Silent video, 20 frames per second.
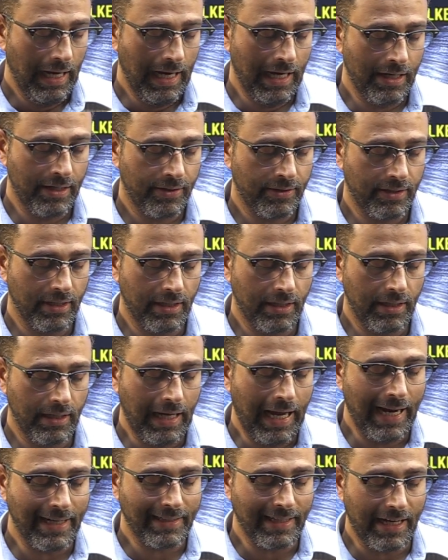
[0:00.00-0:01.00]
And
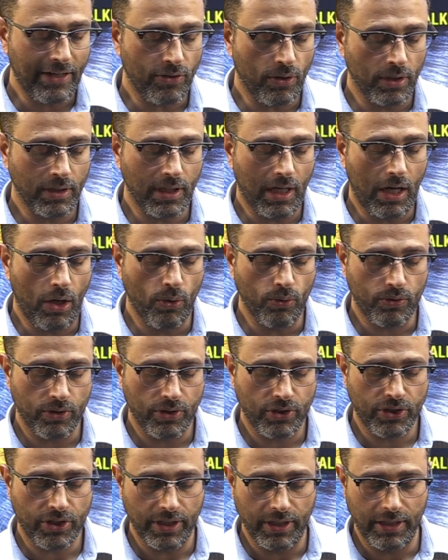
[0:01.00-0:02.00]
that on the
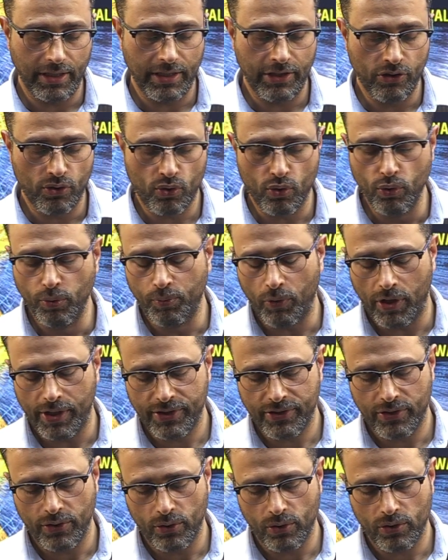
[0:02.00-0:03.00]
outer shell is
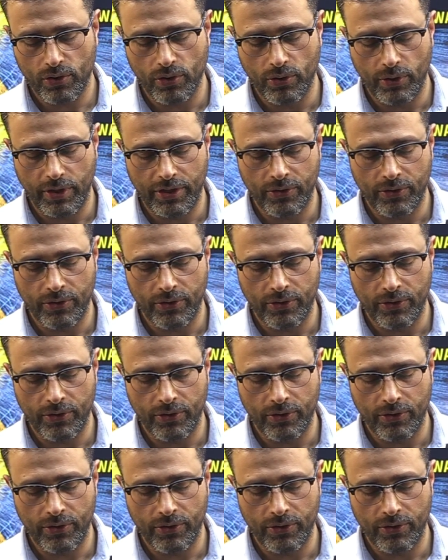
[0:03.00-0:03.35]
2.00